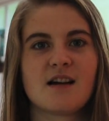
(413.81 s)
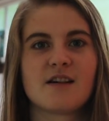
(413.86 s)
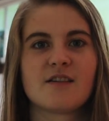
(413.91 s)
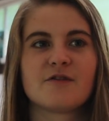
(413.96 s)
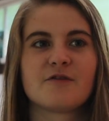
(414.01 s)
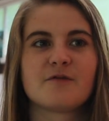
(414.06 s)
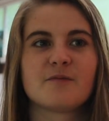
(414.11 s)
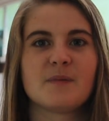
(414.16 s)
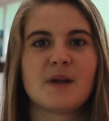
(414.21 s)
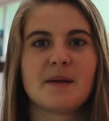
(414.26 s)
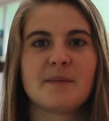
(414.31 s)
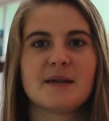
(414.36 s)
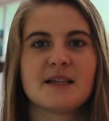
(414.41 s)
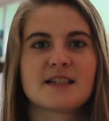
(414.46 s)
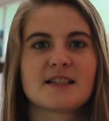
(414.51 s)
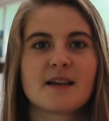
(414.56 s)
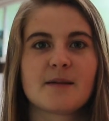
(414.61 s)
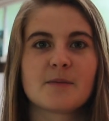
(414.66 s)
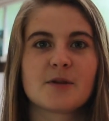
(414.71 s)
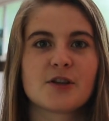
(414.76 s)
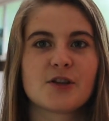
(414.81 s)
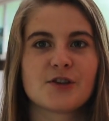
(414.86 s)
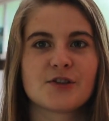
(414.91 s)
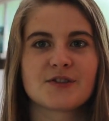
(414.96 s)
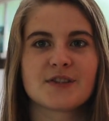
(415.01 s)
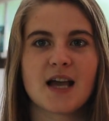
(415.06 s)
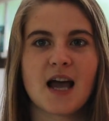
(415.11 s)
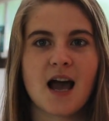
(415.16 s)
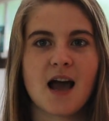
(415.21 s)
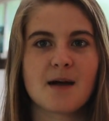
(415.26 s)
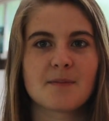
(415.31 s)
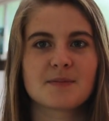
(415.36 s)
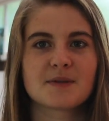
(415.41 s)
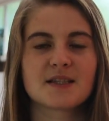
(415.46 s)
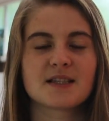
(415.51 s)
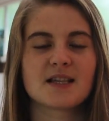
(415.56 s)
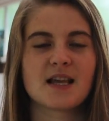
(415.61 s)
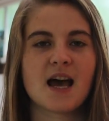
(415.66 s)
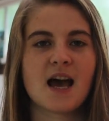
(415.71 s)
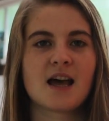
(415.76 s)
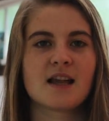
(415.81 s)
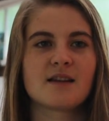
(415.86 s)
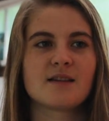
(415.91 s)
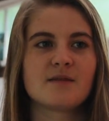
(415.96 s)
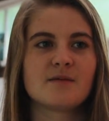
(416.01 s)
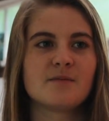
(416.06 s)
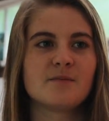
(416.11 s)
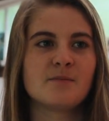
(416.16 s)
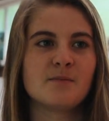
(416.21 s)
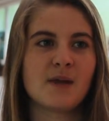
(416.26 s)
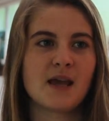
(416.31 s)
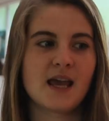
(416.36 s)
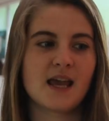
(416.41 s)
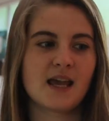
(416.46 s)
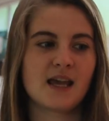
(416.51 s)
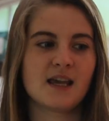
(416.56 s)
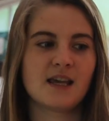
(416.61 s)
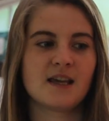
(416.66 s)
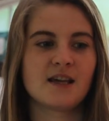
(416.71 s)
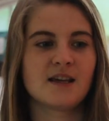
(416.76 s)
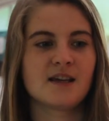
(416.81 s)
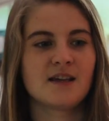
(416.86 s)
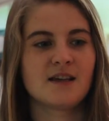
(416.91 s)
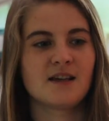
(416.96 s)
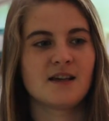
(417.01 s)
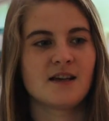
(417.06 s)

of maybe some of those apps that may